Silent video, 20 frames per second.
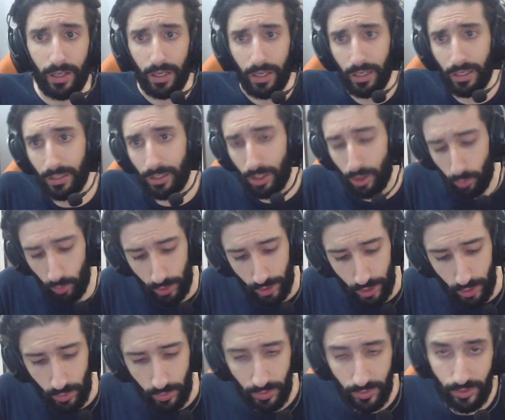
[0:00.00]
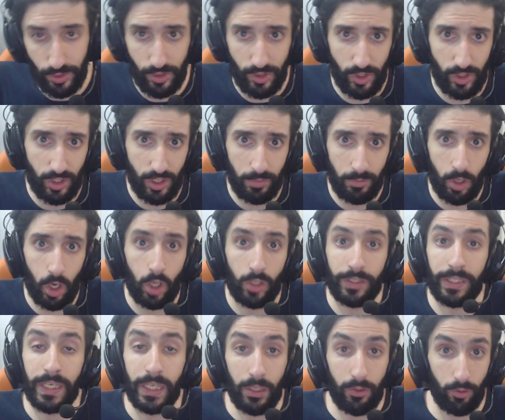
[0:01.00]
In Guild Wars 2, there's a system
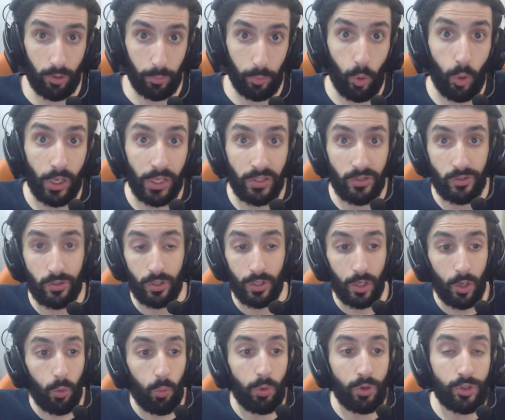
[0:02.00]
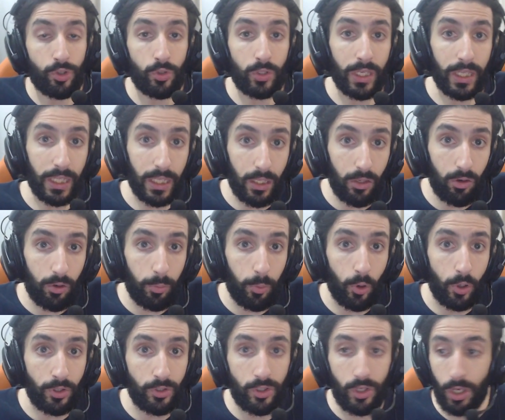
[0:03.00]
called Hero Points. Once you get Hero
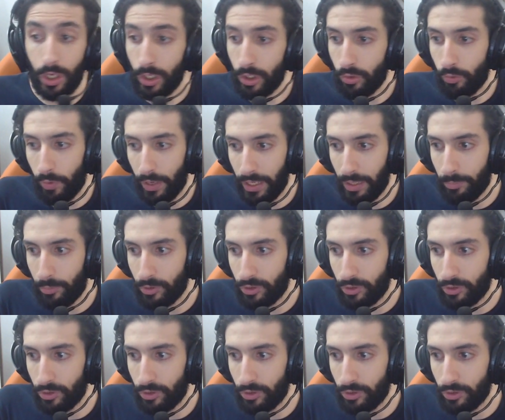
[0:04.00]
Points, you're able